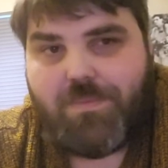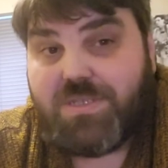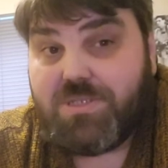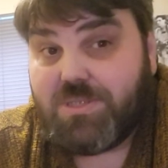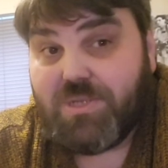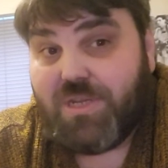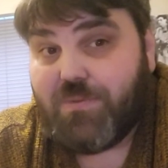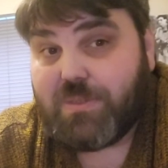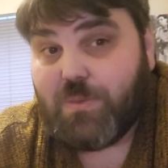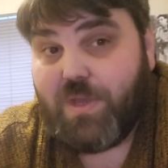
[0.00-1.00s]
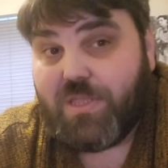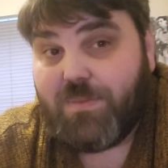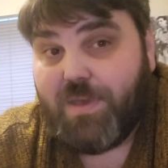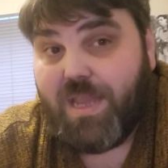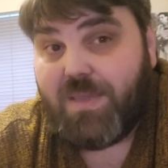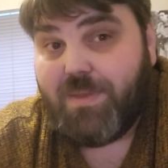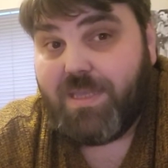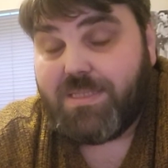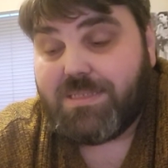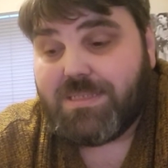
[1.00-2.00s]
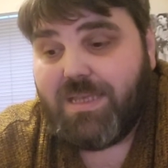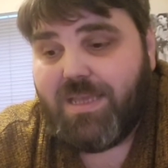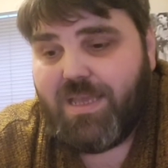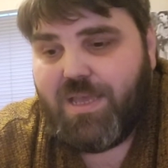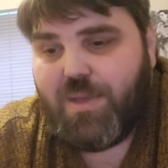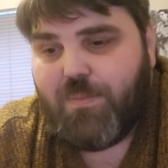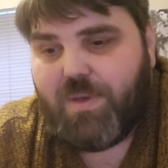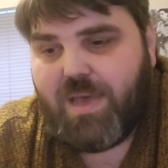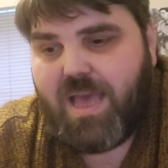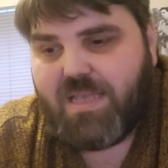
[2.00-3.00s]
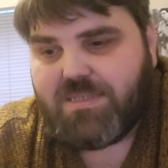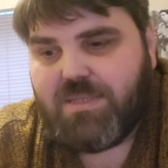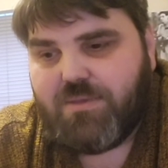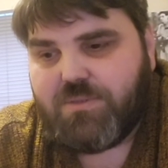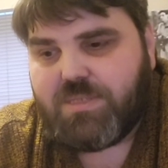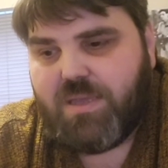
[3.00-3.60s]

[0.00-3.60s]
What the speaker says: I mean, she certainly wasn't wealthy by any means, but as those